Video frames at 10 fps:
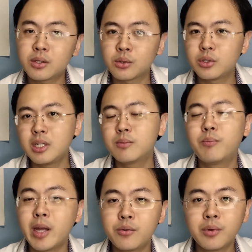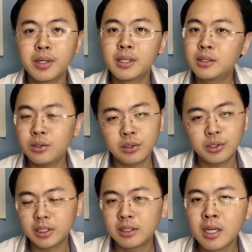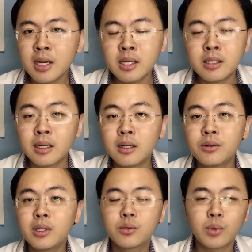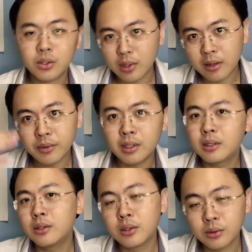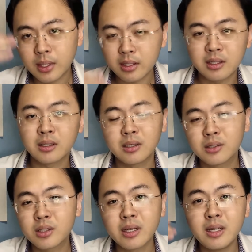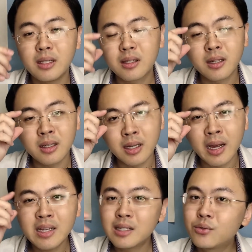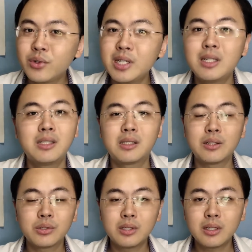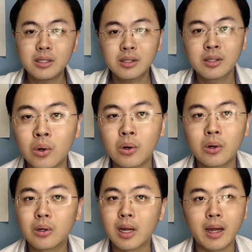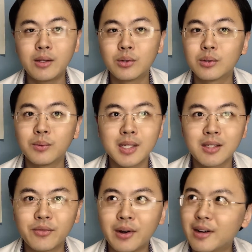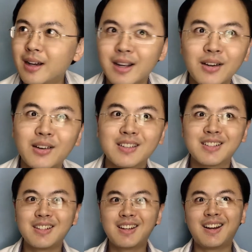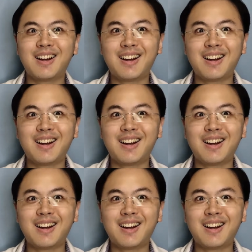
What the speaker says: So she's bedridden, she's delirious whatsoever, there's 39 degrees Celsius, or I don't know what's the Fahrenheit, honestly.